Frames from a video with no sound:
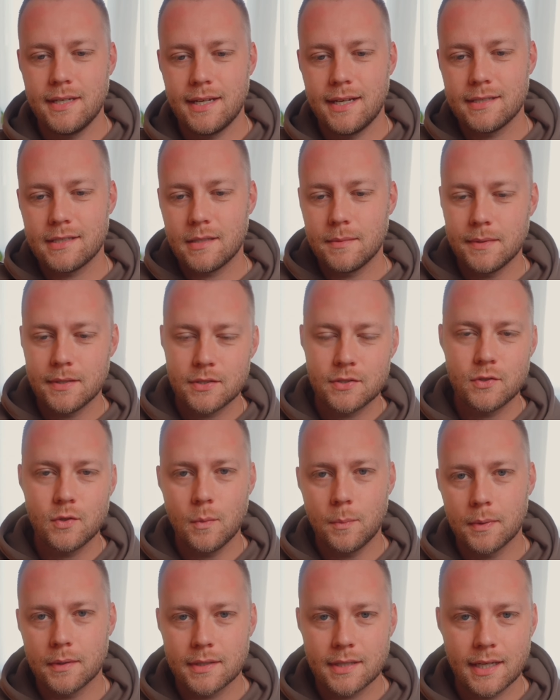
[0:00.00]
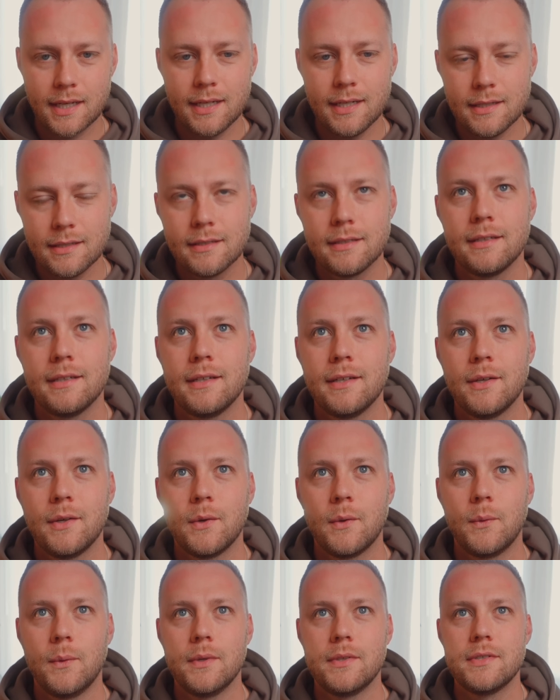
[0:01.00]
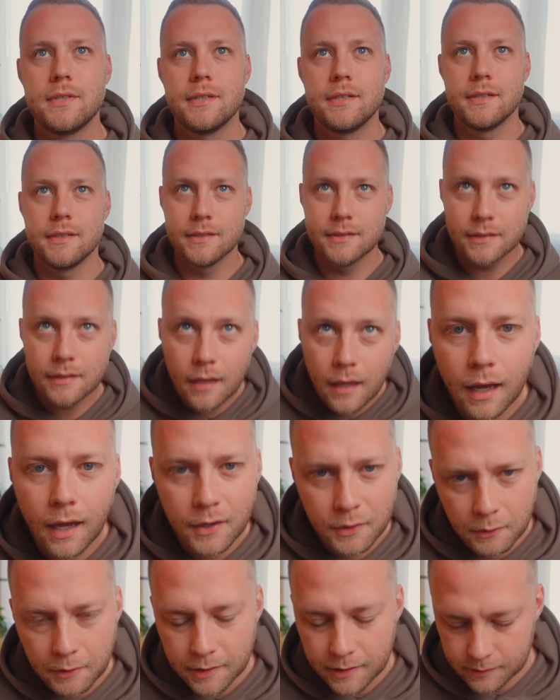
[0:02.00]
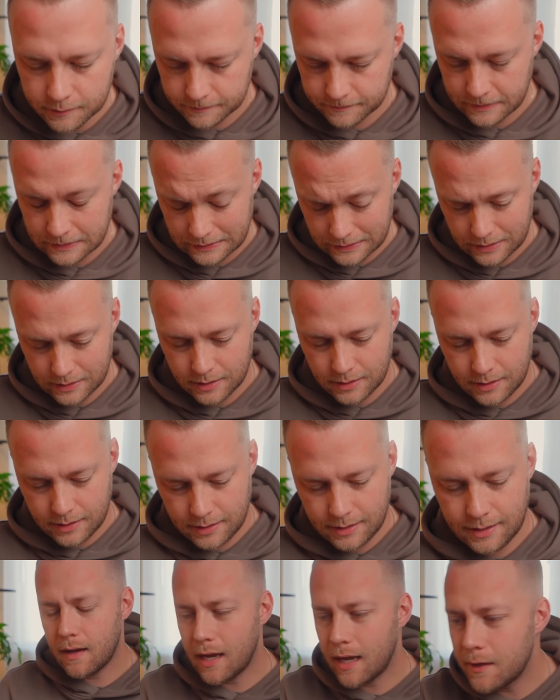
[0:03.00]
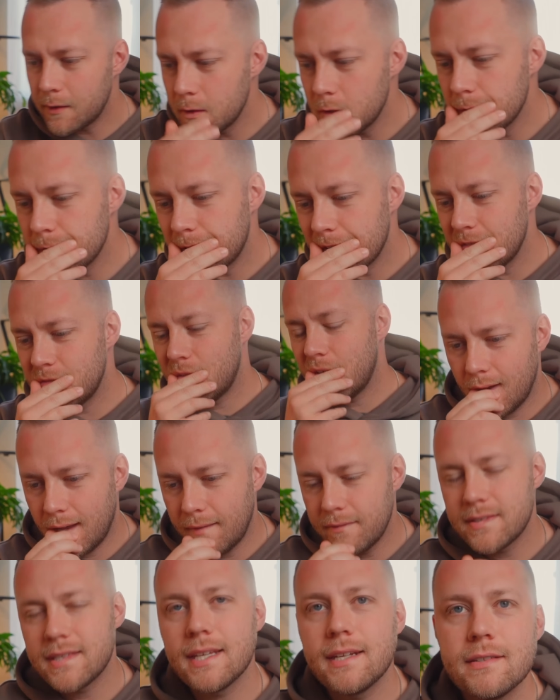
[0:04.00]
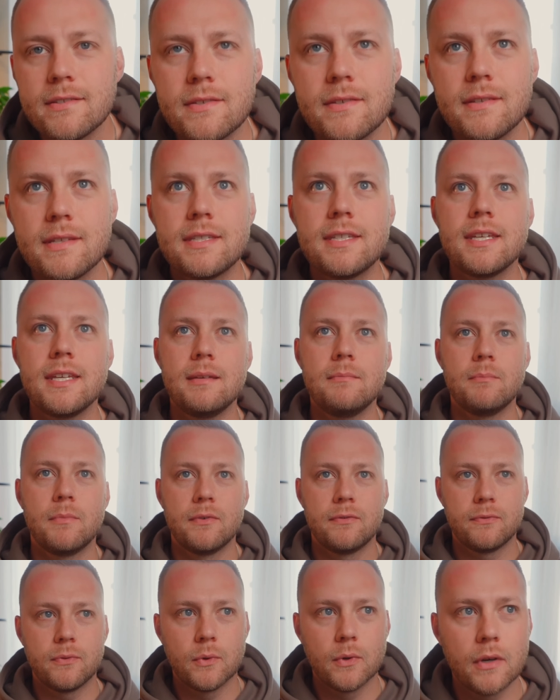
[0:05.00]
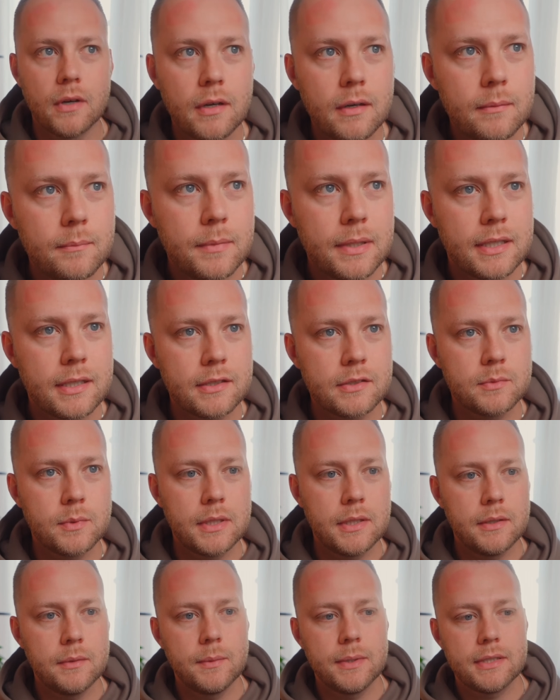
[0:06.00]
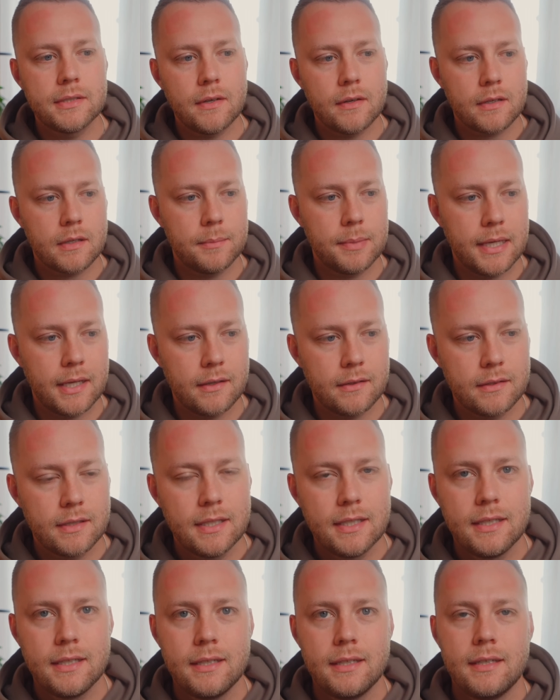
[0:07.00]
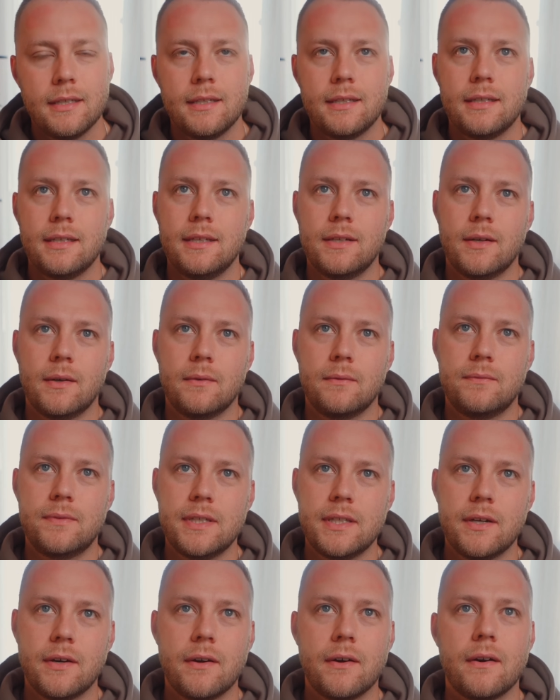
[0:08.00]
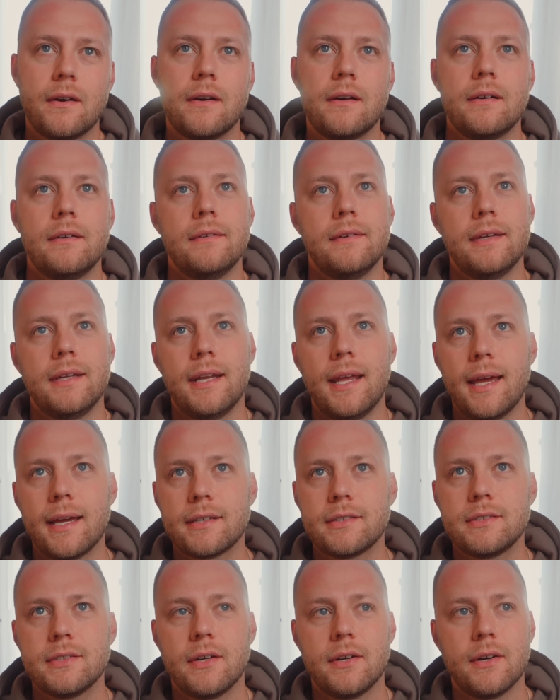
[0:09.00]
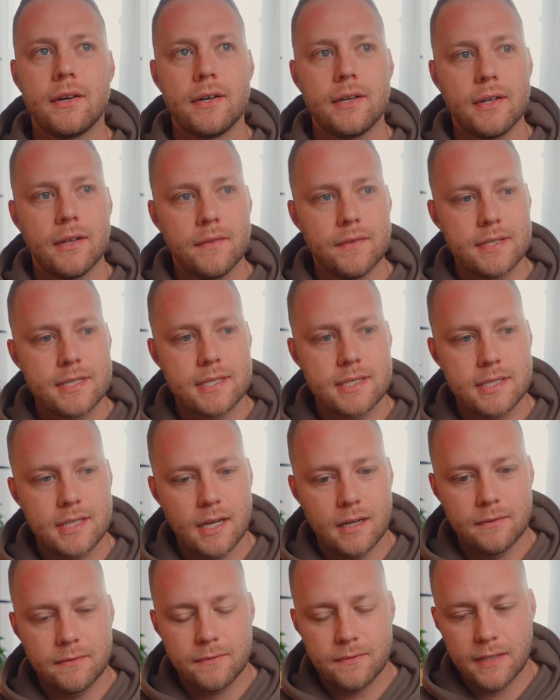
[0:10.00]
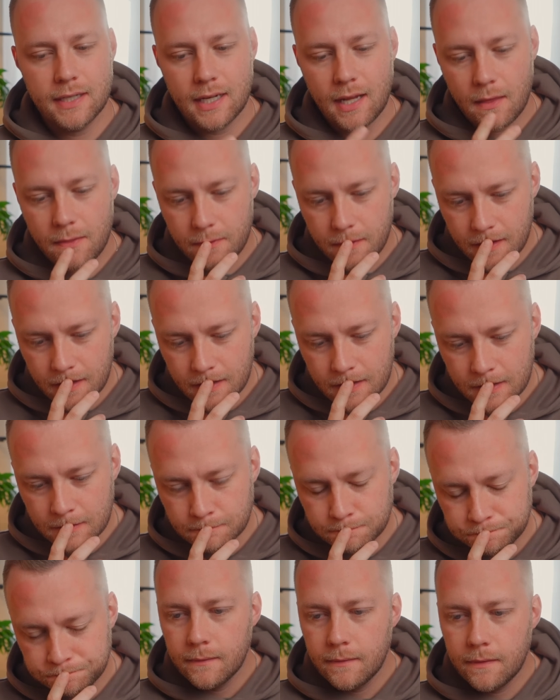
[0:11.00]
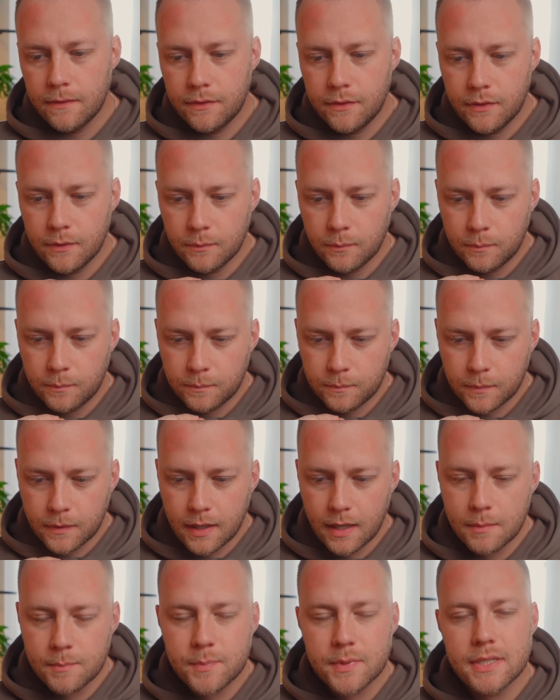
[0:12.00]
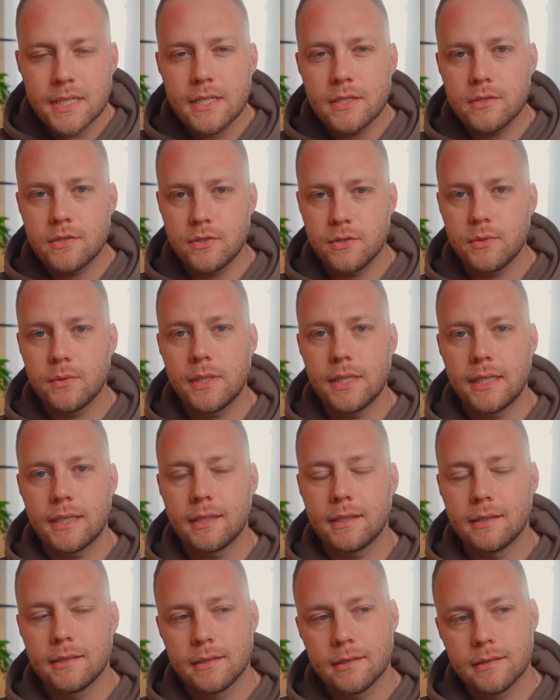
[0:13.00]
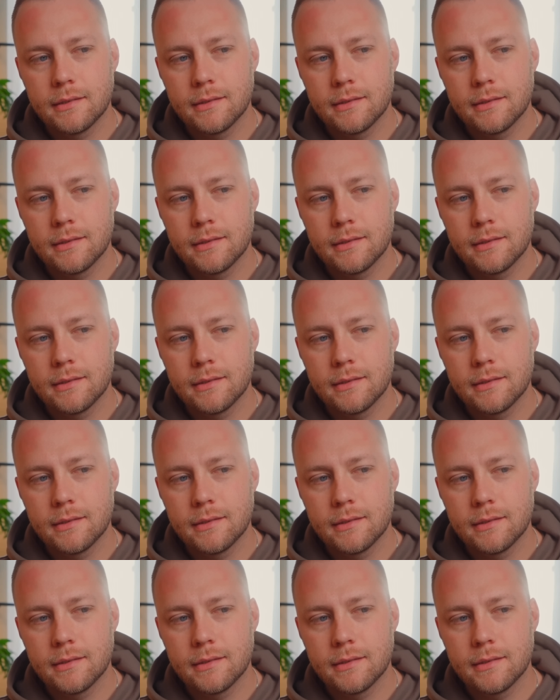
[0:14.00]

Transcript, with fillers: it has to be super tight, which is annoying. I don't know if I've, I've said it to the team before, because we, we talk about, you know, V R and X R and all this stuff. And I think the company doing